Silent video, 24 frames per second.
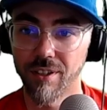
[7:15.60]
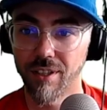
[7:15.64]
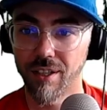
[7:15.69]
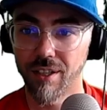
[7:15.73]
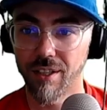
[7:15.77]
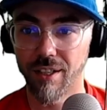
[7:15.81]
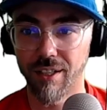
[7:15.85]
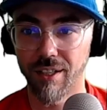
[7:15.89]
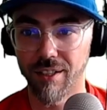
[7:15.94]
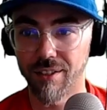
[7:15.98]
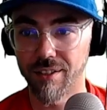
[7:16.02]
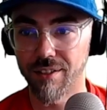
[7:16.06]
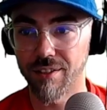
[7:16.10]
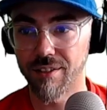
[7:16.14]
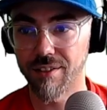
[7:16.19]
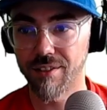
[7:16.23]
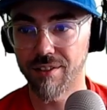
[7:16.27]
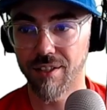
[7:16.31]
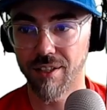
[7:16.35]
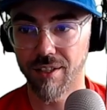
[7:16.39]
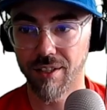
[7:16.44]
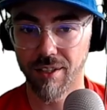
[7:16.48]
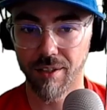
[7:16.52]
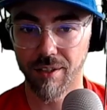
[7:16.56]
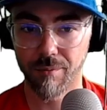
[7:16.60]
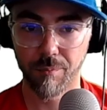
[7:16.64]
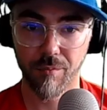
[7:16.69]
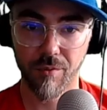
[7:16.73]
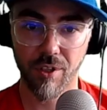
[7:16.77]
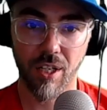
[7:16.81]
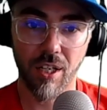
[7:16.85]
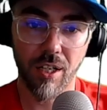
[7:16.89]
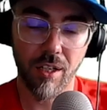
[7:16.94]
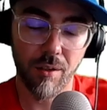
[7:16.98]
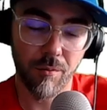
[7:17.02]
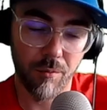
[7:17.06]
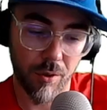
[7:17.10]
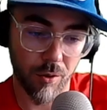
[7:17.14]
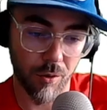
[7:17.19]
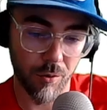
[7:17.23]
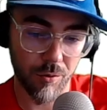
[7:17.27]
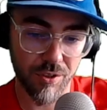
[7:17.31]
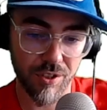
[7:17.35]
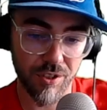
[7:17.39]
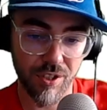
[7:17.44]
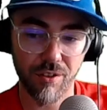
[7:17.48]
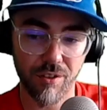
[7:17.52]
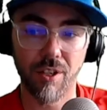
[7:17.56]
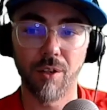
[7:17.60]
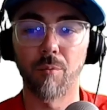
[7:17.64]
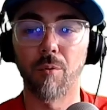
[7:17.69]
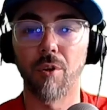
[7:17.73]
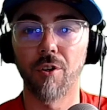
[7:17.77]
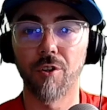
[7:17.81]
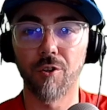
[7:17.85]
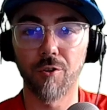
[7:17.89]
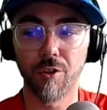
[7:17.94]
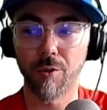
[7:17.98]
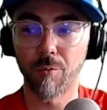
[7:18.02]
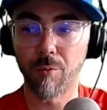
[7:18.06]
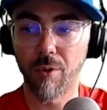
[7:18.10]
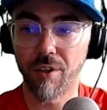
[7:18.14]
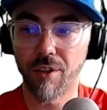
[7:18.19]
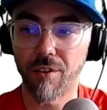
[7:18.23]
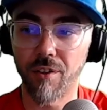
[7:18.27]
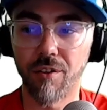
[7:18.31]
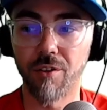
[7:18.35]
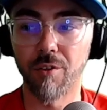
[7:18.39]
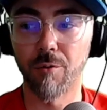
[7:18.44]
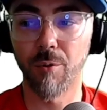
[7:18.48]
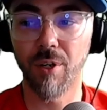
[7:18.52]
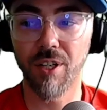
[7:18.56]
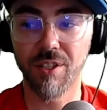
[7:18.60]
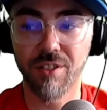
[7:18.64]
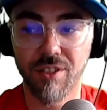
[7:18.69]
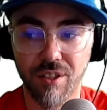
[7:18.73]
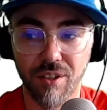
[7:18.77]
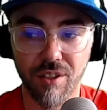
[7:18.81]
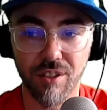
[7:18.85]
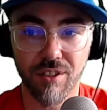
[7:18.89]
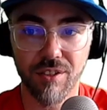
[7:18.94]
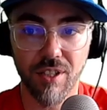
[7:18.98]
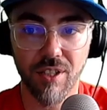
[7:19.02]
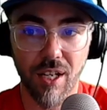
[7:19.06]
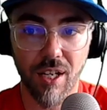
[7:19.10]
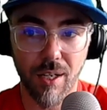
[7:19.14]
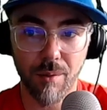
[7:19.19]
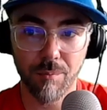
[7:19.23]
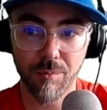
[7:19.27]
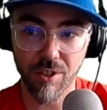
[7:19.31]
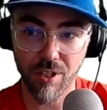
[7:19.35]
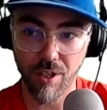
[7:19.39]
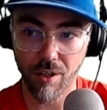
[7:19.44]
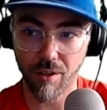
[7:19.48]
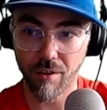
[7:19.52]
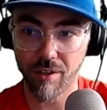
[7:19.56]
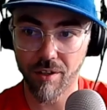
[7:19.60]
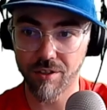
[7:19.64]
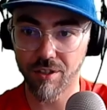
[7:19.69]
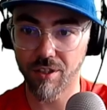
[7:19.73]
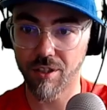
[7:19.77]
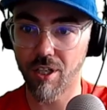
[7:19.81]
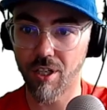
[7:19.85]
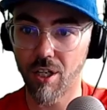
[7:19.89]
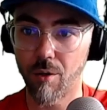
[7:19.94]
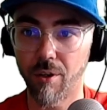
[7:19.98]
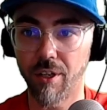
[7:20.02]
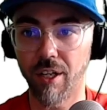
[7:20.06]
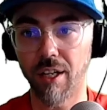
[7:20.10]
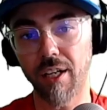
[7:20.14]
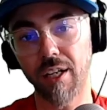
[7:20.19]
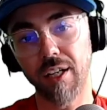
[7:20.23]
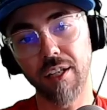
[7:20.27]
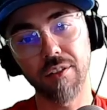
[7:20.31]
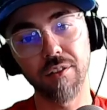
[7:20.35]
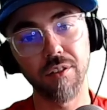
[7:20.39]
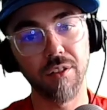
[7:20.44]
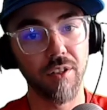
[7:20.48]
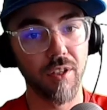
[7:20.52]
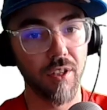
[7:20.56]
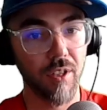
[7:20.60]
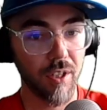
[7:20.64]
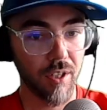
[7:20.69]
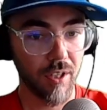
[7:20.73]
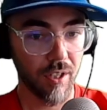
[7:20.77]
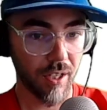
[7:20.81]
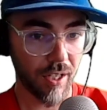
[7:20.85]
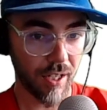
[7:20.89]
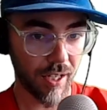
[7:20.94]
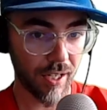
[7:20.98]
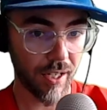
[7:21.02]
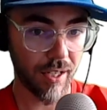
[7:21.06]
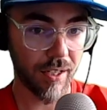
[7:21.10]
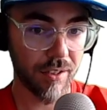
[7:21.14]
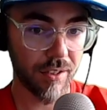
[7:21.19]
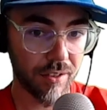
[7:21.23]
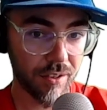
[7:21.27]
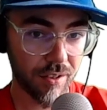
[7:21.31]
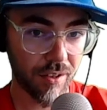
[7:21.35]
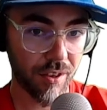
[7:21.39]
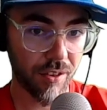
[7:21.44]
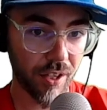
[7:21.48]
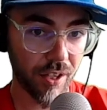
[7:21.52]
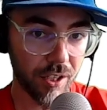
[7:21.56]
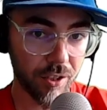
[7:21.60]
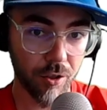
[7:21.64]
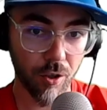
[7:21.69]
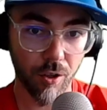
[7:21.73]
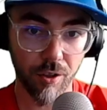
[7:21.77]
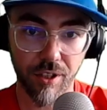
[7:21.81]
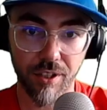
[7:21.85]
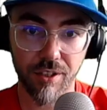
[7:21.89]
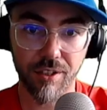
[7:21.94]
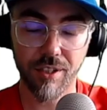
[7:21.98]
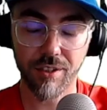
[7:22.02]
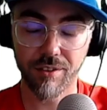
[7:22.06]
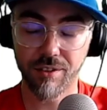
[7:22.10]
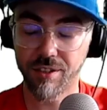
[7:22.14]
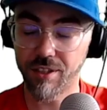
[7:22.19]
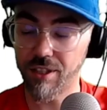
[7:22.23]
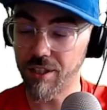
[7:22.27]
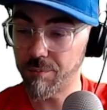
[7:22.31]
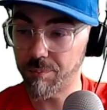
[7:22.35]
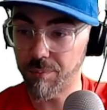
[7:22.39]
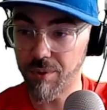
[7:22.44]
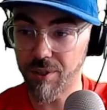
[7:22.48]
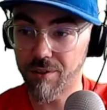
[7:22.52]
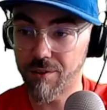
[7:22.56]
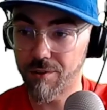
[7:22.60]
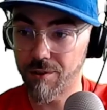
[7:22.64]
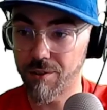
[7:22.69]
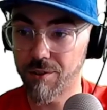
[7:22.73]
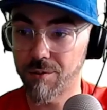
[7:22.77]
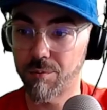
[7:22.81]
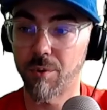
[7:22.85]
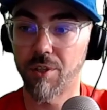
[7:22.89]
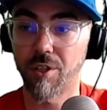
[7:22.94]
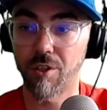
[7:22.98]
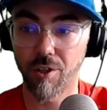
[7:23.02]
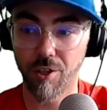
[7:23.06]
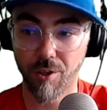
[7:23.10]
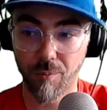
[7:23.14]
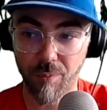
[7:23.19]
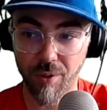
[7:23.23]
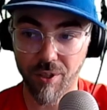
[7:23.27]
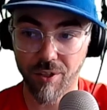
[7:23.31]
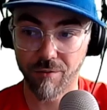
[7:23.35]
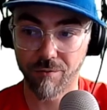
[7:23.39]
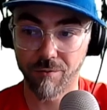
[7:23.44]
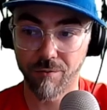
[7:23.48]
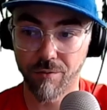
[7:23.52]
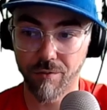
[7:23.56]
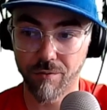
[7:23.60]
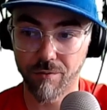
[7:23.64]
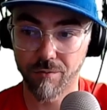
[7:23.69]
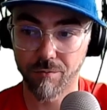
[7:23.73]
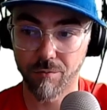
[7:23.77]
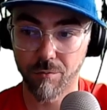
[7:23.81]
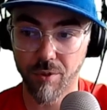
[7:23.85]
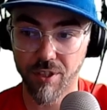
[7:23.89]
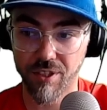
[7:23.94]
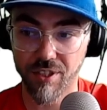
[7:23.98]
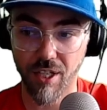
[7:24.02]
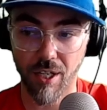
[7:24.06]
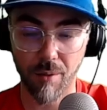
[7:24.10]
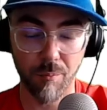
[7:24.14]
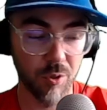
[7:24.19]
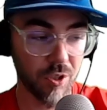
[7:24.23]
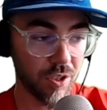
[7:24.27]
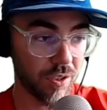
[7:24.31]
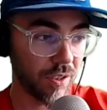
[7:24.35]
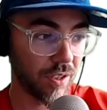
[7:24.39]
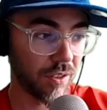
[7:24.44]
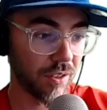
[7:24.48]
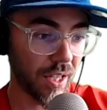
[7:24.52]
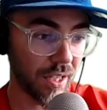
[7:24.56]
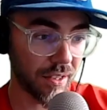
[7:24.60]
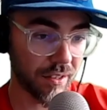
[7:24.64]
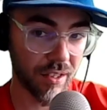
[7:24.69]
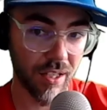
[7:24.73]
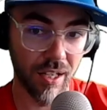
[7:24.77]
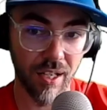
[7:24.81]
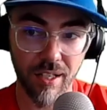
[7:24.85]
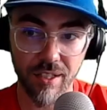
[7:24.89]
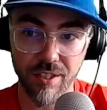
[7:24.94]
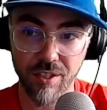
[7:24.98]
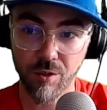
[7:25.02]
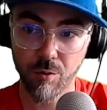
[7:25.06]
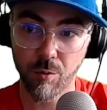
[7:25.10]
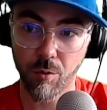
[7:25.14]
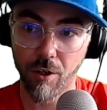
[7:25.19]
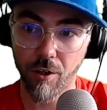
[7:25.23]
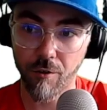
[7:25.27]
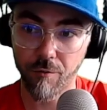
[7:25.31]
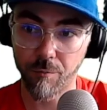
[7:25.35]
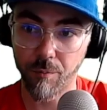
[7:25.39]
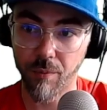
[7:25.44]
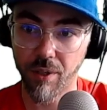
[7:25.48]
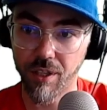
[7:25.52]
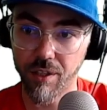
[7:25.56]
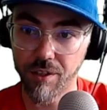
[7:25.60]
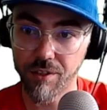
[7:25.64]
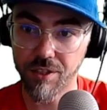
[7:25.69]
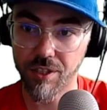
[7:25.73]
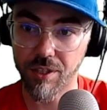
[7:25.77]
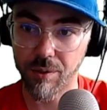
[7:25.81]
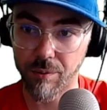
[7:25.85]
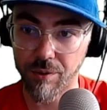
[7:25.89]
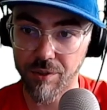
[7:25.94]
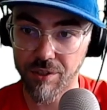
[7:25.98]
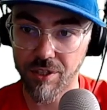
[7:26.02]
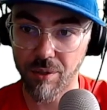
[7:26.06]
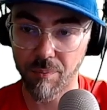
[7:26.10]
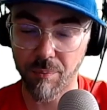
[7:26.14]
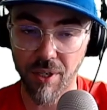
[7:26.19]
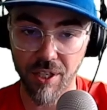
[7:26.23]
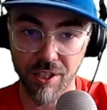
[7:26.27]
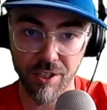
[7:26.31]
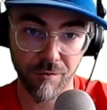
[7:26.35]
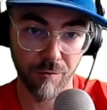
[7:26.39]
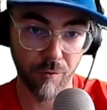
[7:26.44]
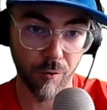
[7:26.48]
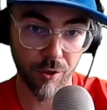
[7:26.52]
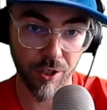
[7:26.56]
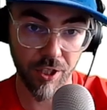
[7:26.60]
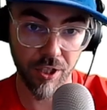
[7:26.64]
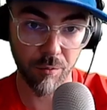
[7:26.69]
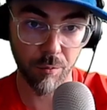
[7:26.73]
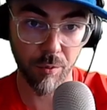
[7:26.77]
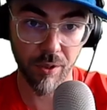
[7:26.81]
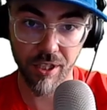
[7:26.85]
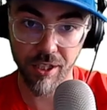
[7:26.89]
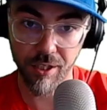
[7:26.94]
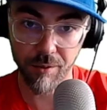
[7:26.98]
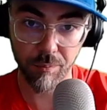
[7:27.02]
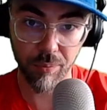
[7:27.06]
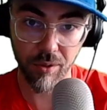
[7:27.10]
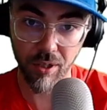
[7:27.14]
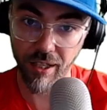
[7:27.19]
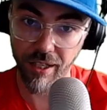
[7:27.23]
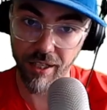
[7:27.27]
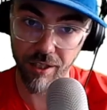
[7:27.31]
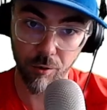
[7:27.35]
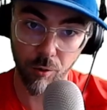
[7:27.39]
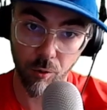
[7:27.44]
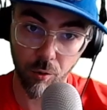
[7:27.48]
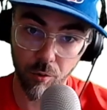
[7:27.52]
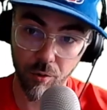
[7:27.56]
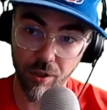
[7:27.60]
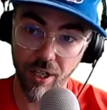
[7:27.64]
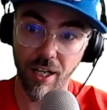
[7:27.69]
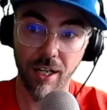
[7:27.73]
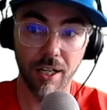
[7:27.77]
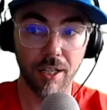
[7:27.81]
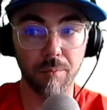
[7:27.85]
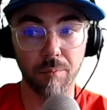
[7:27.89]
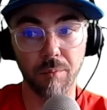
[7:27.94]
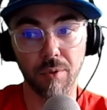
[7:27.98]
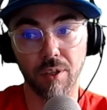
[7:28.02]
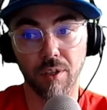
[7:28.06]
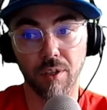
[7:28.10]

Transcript: and we're all sitting there wondering whether the rest of this game's going to go ahead. And thank God it did, because we got a bit of redemption in that last 12 minutes. It was the best footy we had played all game.